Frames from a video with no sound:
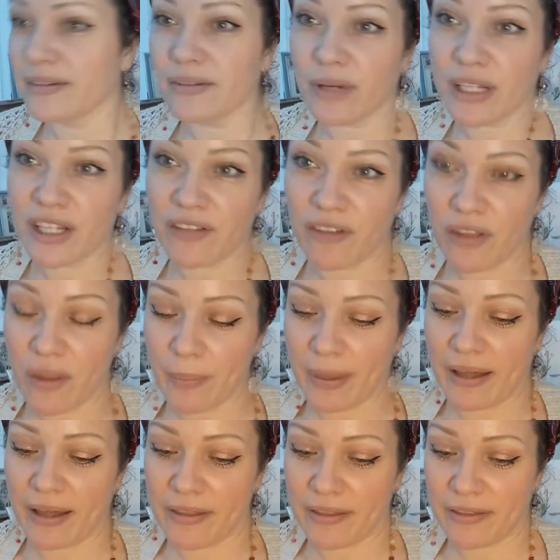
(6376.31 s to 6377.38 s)
when you're on the
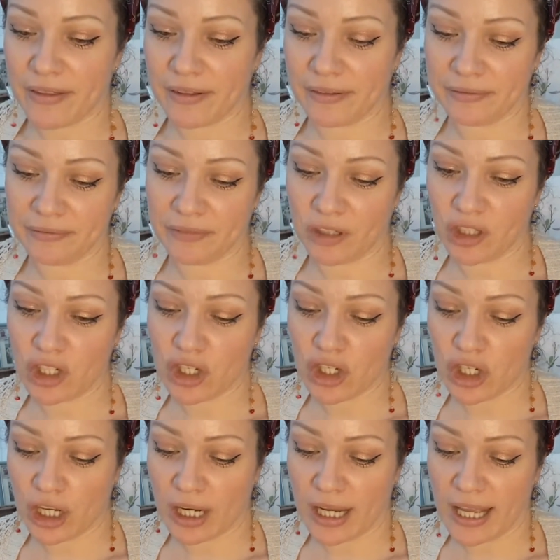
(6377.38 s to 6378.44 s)
path, on your
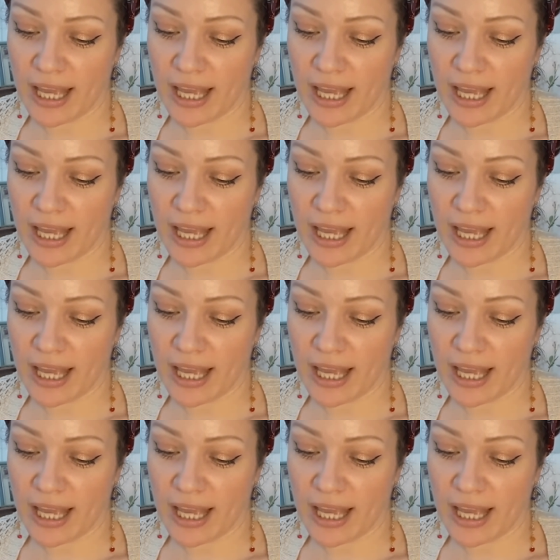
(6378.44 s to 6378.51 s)
journey.